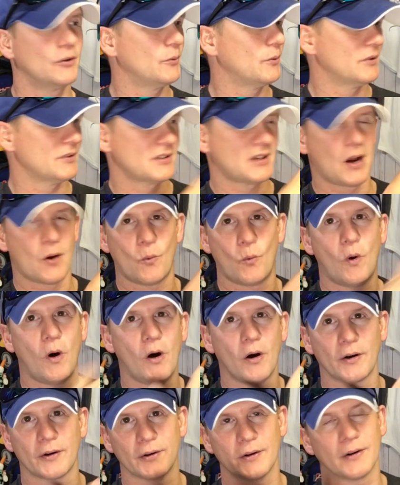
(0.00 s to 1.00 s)
where it's got
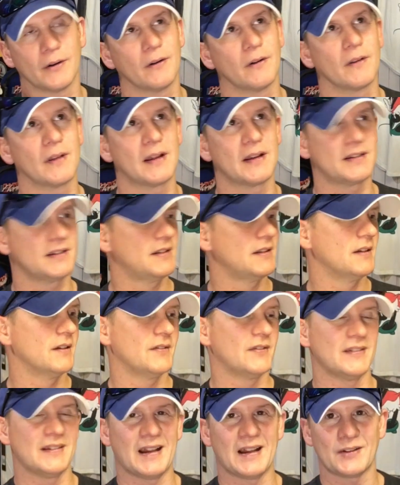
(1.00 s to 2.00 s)
water and all that
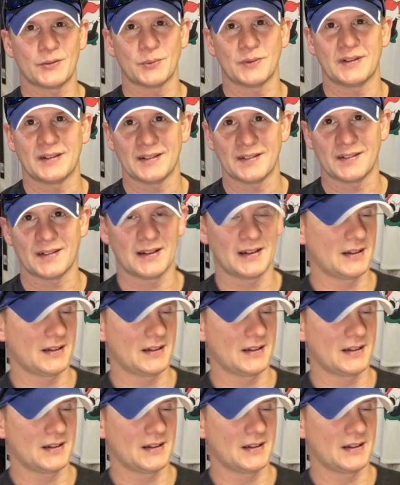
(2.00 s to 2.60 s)
stuff, and that's what this thing